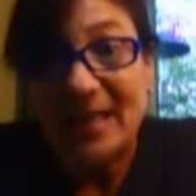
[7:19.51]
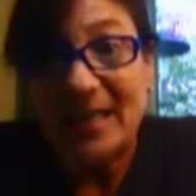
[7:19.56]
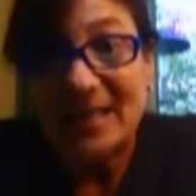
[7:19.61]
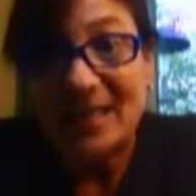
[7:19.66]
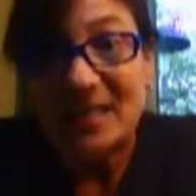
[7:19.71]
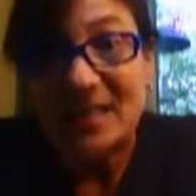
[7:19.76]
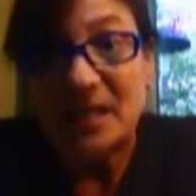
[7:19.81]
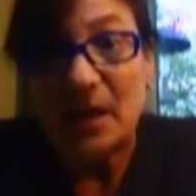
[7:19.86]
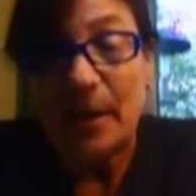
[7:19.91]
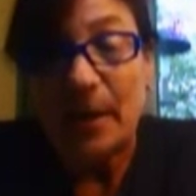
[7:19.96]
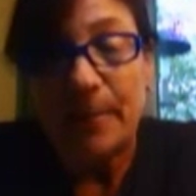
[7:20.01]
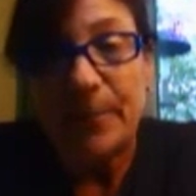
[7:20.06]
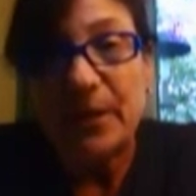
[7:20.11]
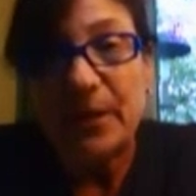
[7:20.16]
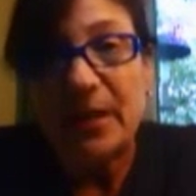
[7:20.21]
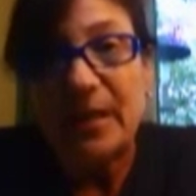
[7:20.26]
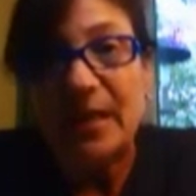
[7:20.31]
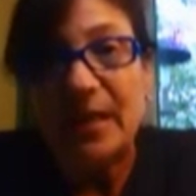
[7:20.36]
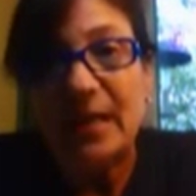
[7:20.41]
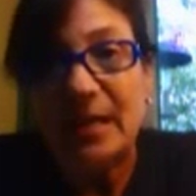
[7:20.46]
His
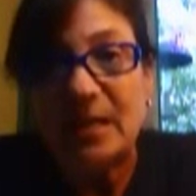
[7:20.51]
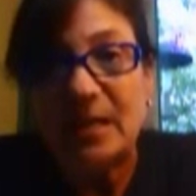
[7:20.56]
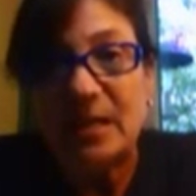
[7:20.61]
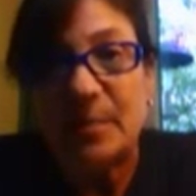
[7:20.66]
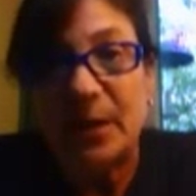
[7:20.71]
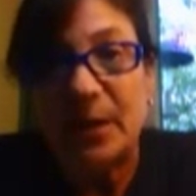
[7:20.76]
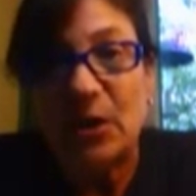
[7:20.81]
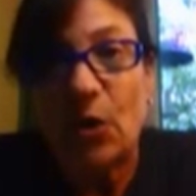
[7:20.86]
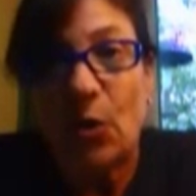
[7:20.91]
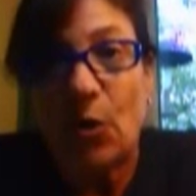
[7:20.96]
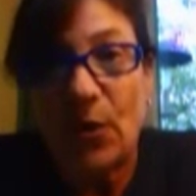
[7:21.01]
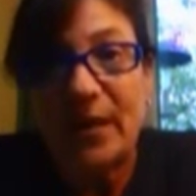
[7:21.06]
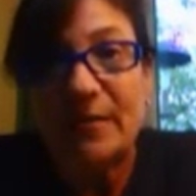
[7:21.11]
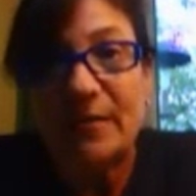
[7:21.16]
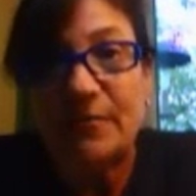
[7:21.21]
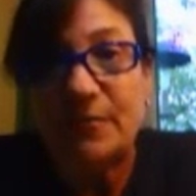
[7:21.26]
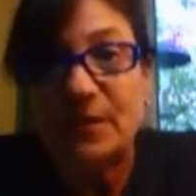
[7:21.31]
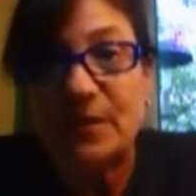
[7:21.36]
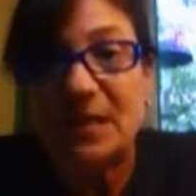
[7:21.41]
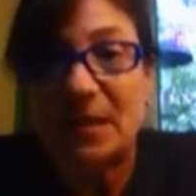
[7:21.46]
company has been going
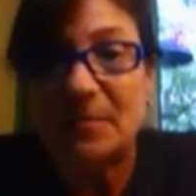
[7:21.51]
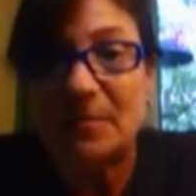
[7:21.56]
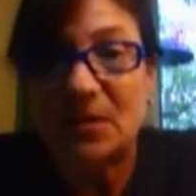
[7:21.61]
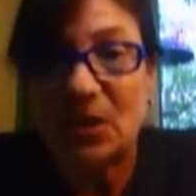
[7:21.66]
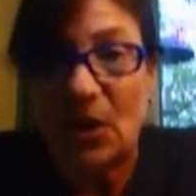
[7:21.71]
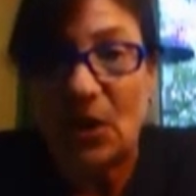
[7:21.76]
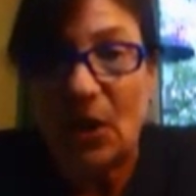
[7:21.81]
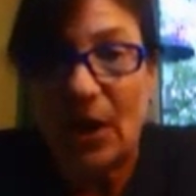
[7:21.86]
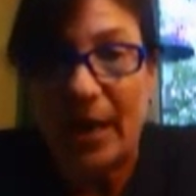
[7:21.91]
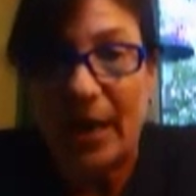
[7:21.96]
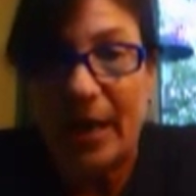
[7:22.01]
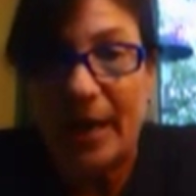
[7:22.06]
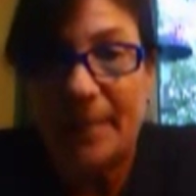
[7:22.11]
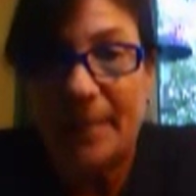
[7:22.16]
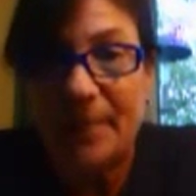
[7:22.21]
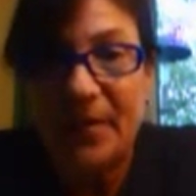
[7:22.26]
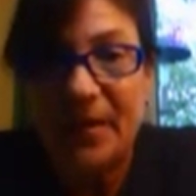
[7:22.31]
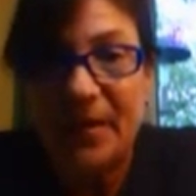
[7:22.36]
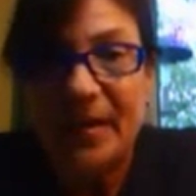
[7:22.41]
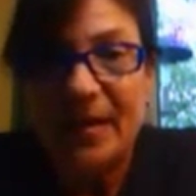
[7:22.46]
for some
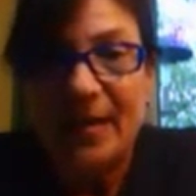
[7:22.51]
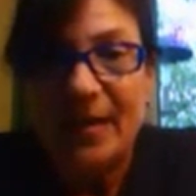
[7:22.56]
time.